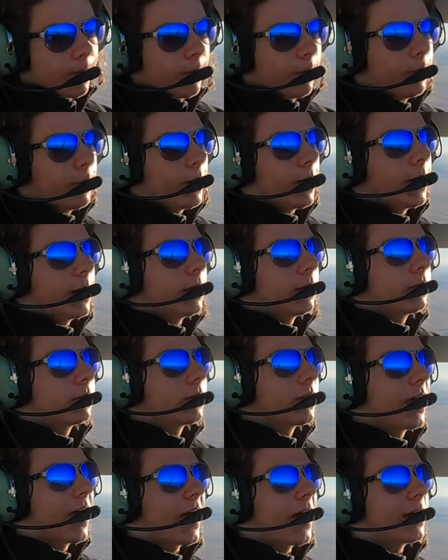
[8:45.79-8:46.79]
But
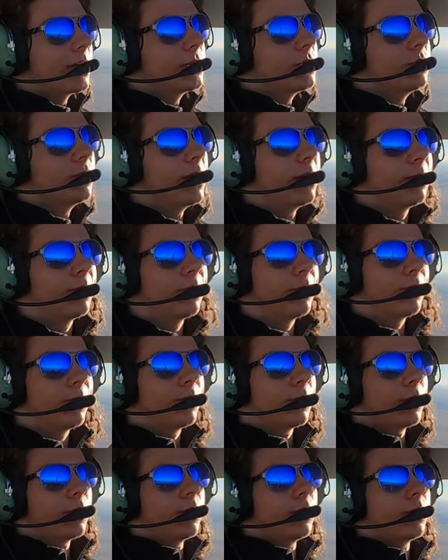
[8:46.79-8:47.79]
as you get
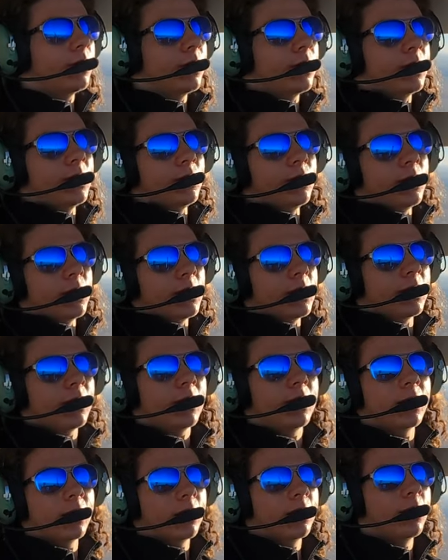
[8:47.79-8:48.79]
further into it,
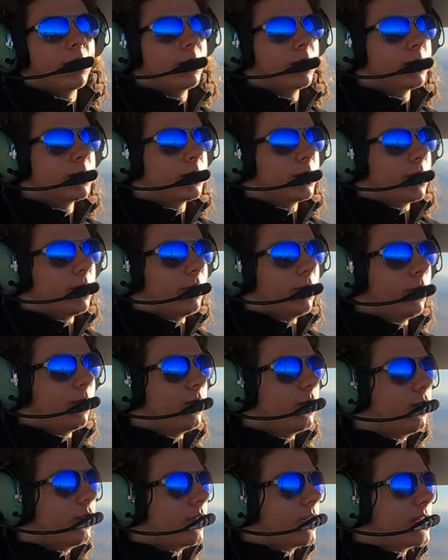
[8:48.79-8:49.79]
the if you
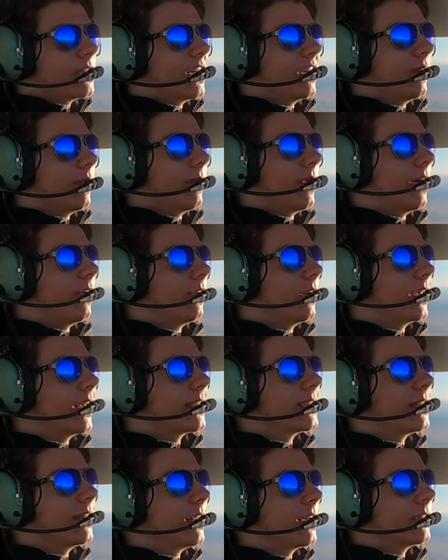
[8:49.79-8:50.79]
move it the same amount, it
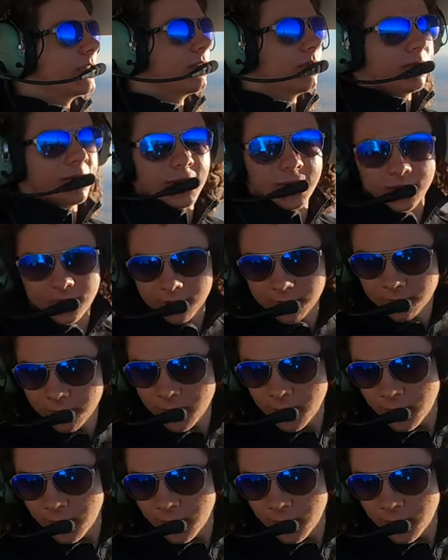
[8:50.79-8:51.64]
gets less effective.